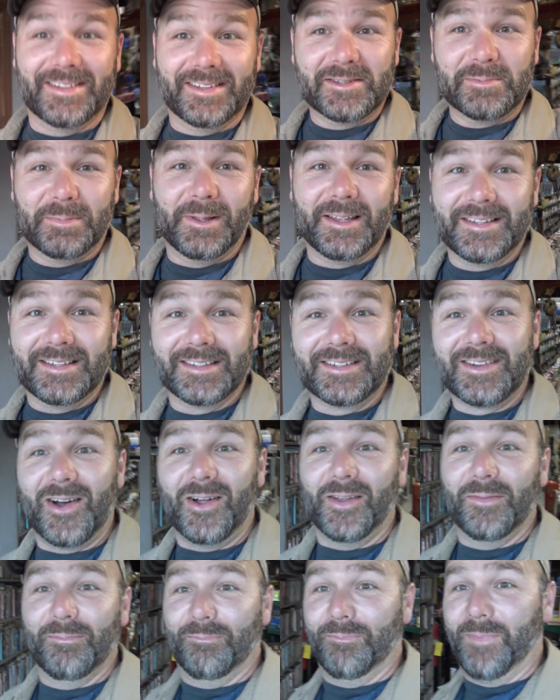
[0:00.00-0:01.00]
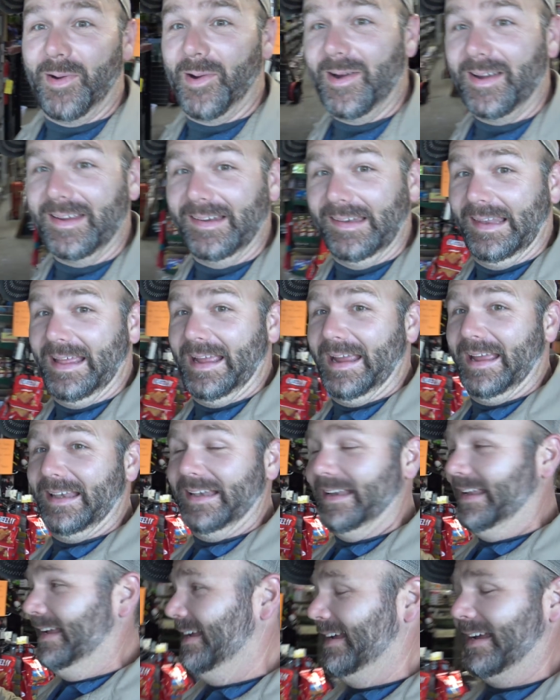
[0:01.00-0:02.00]
So this place is called Bargain
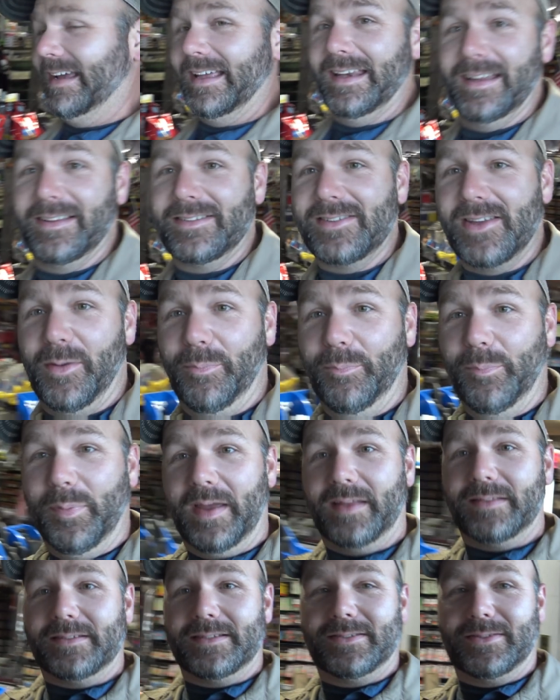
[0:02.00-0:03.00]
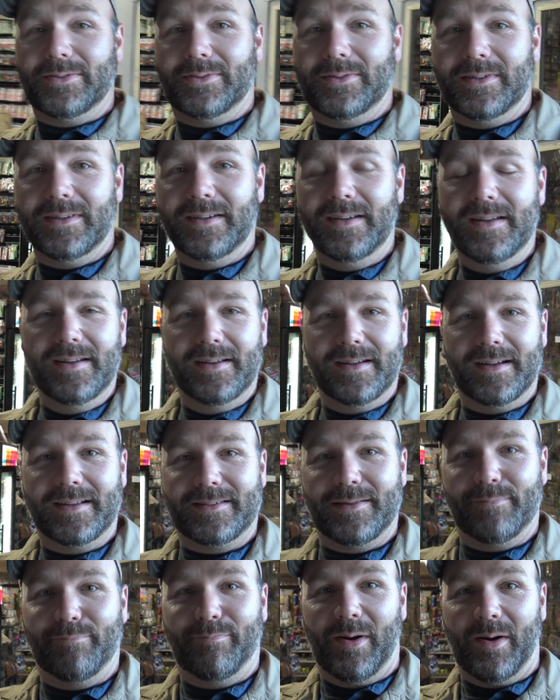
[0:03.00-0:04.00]
Land, and it's a pet store,
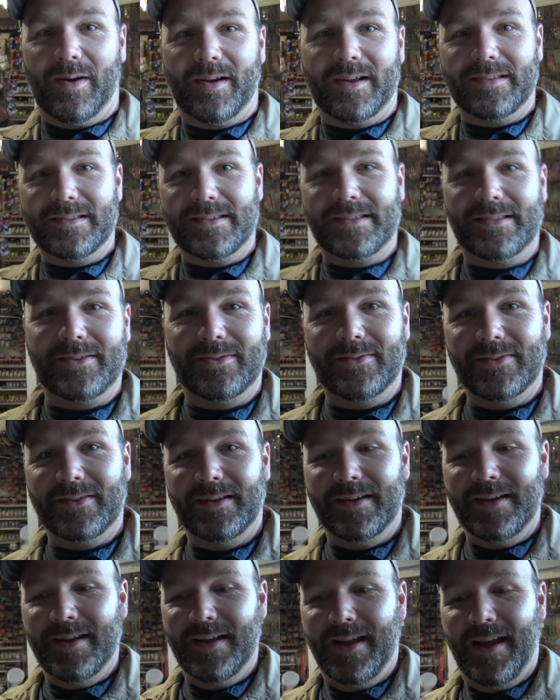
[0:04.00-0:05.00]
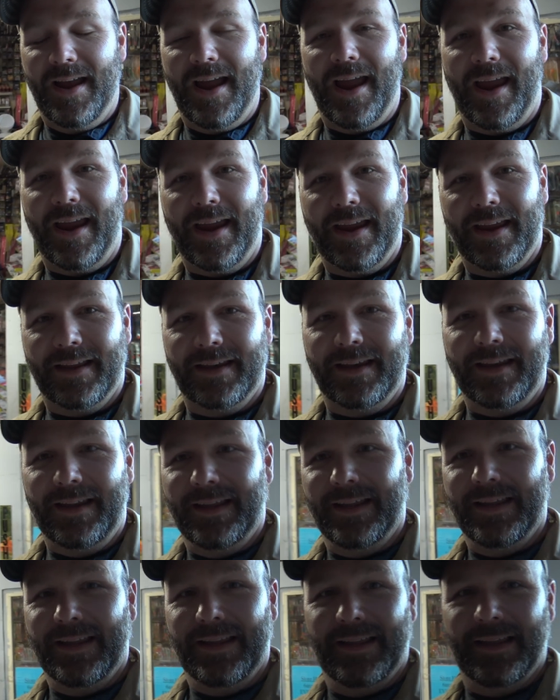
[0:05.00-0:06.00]
it's a bargain store, and
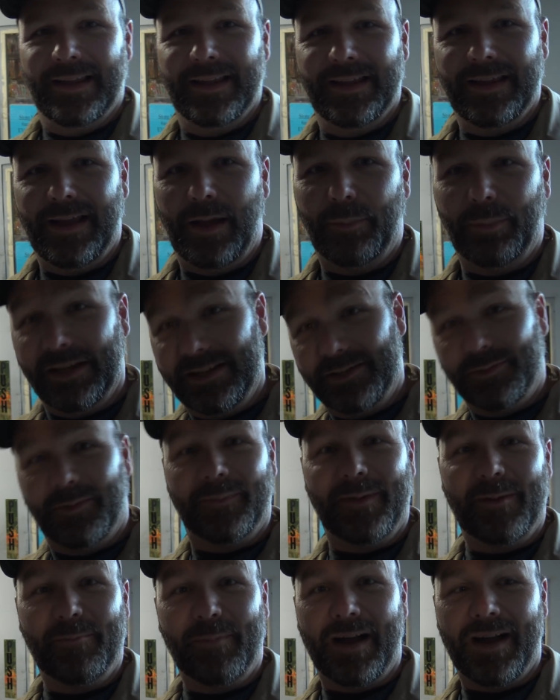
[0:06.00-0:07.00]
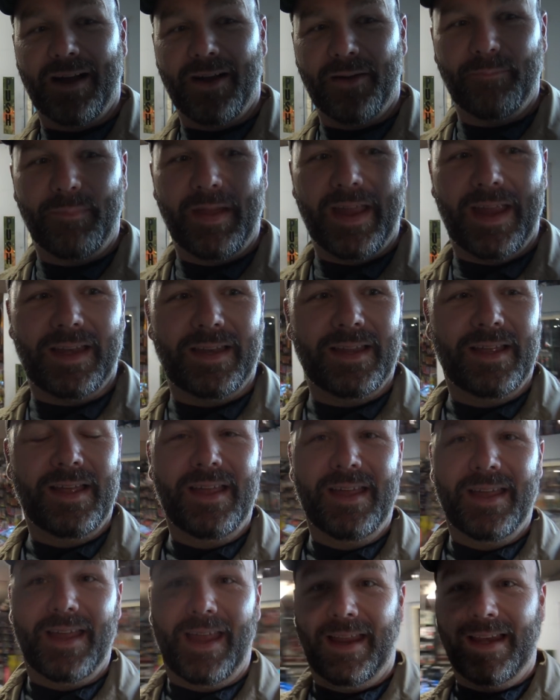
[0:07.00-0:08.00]
a place where we buy our bait.
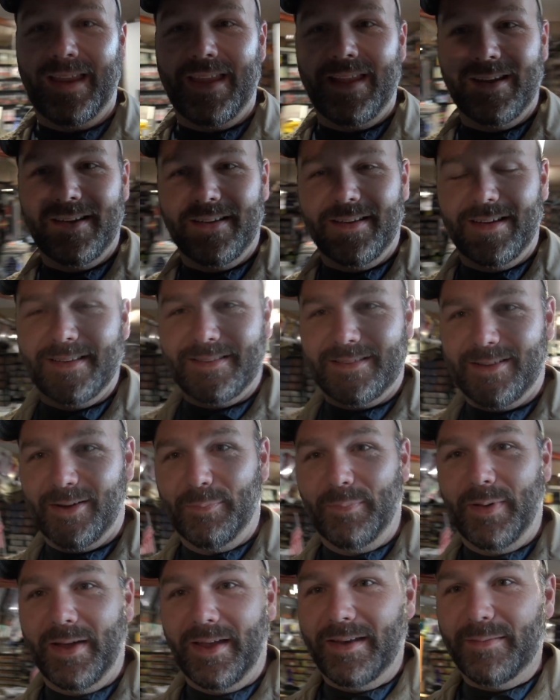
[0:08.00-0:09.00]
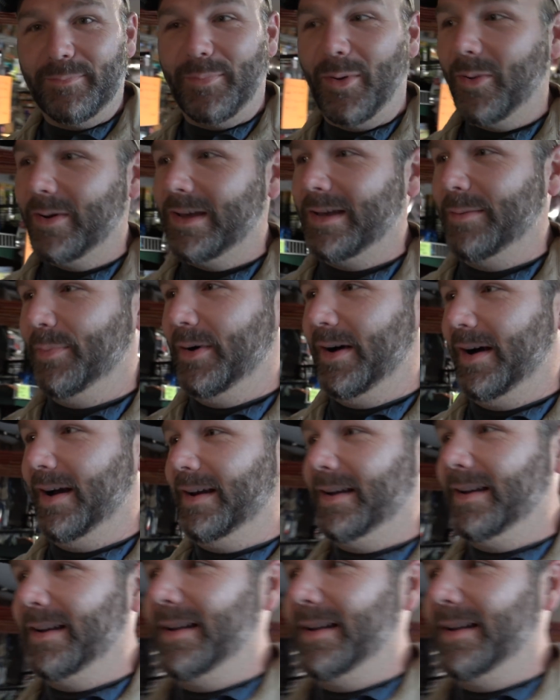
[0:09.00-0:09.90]
And here is their pet porcupine.